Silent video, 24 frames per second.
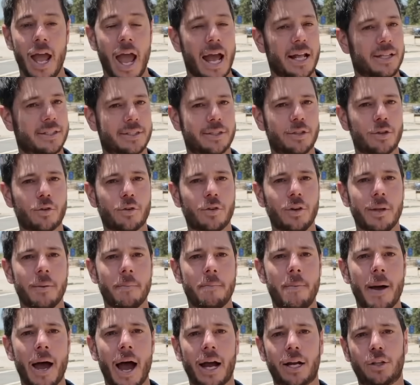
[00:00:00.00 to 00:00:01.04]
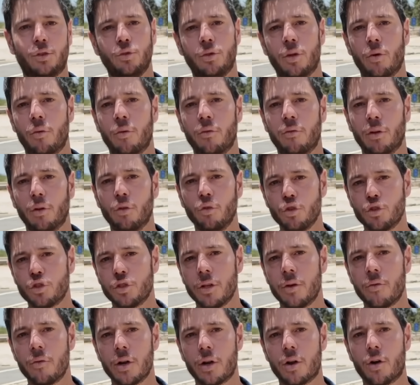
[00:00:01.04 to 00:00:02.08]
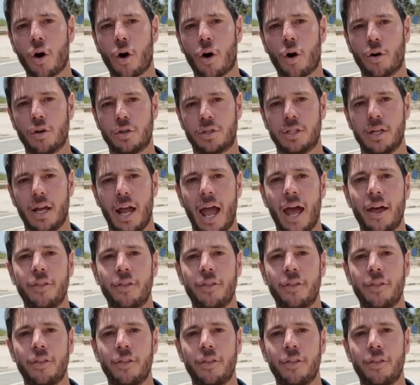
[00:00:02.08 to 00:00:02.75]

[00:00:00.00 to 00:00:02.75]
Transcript: And circling back to the Revolutionary Guards